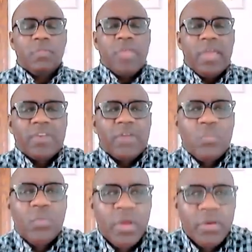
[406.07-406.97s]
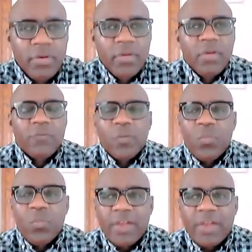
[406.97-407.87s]
Thanks everyone
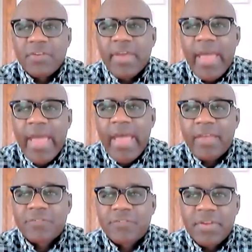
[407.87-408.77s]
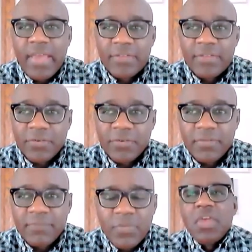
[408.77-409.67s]
for watching Asked and
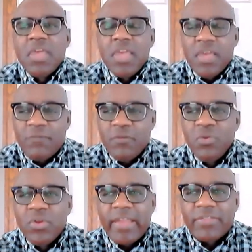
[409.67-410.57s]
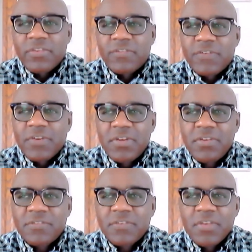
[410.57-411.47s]
Answered. If you like this
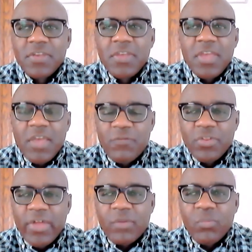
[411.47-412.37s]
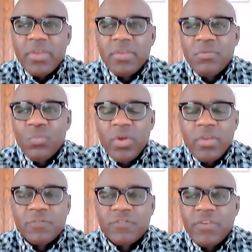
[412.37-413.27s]
series, if you like what
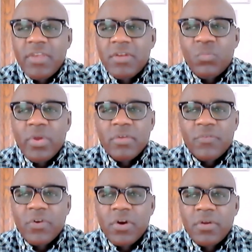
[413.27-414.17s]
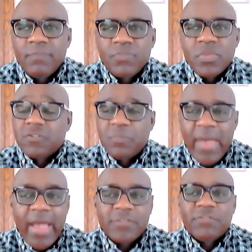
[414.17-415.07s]
you've seen and what you've heard,
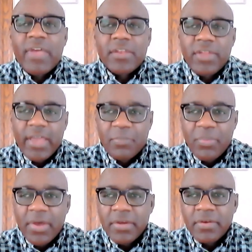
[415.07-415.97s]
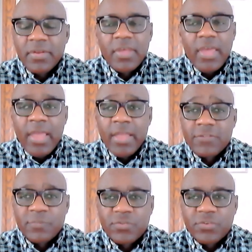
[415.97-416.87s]
smash that like button and
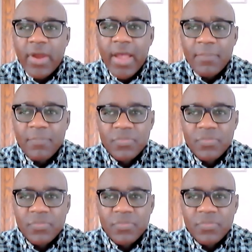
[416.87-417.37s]
subscribe.